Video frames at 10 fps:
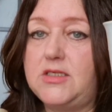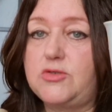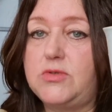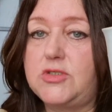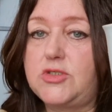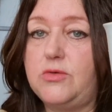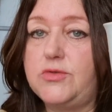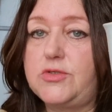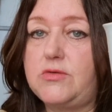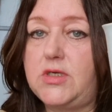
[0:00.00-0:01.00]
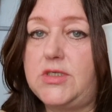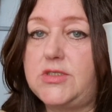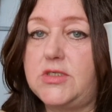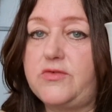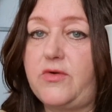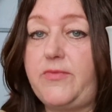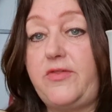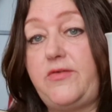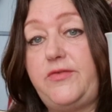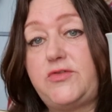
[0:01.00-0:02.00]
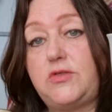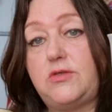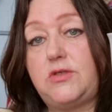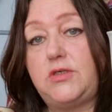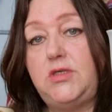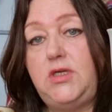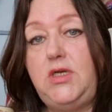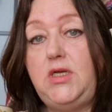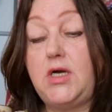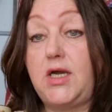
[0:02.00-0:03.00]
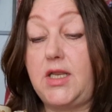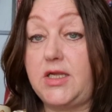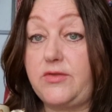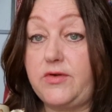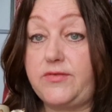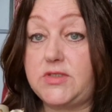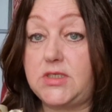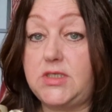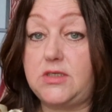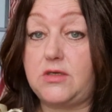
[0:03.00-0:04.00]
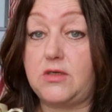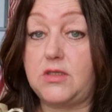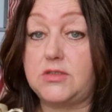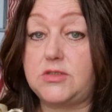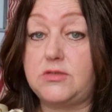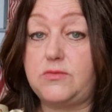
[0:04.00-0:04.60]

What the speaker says: This one's also nice. It's from the thrift store. I like thrifting here in Holland.